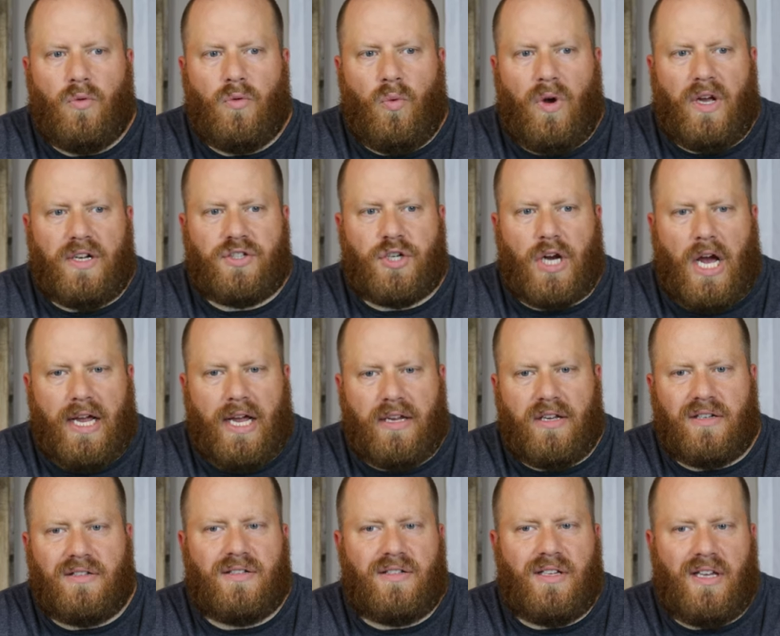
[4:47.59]
which I
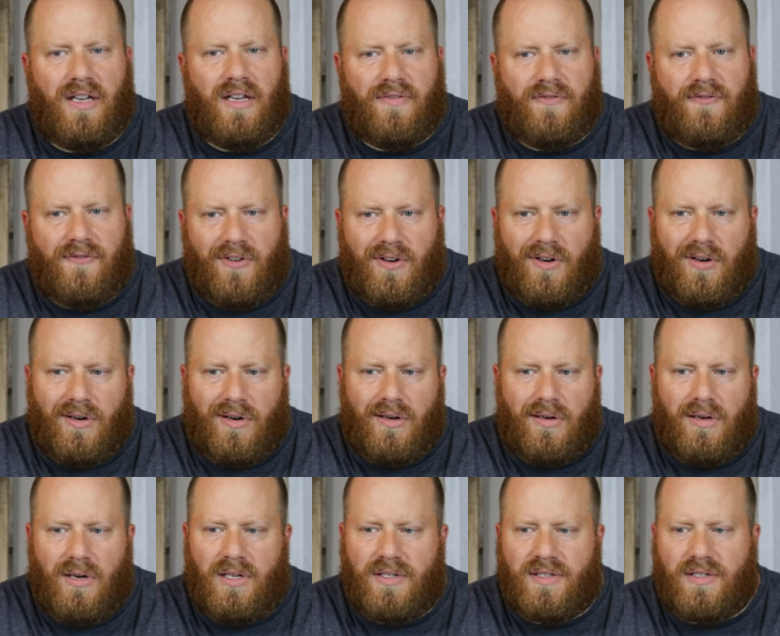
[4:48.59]
could see
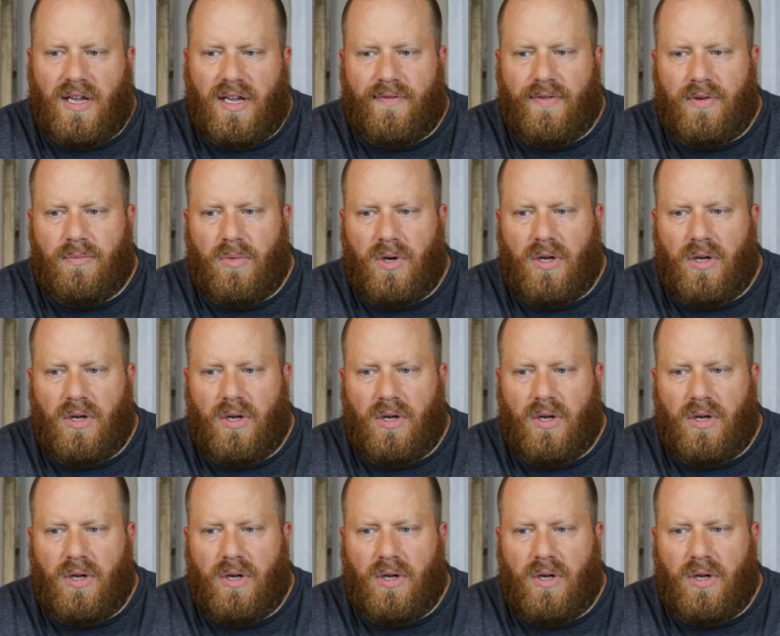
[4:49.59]
for a seven